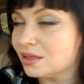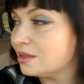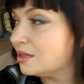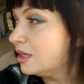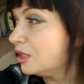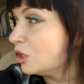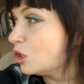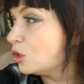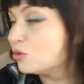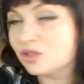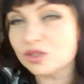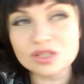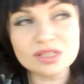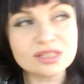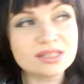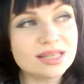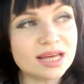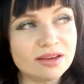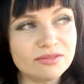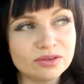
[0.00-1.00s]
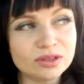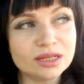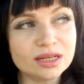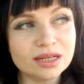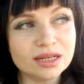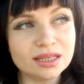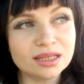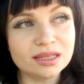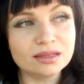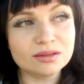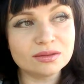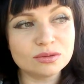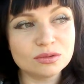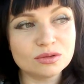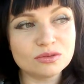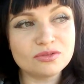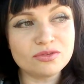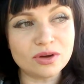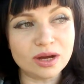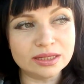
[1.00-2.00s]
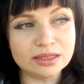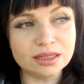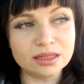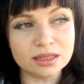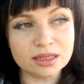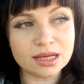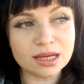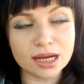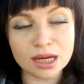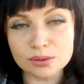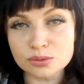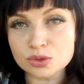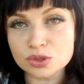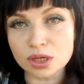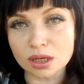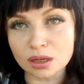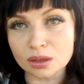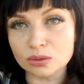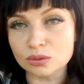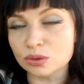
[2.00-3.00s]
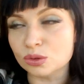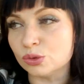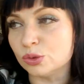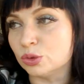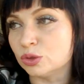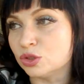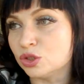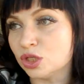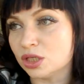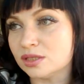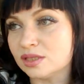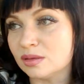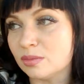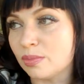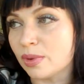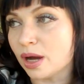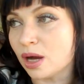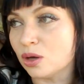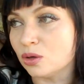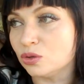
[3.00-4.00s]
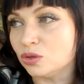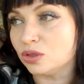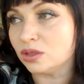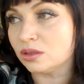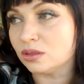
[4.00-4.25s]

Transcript: you know there is definitely final countdown on just about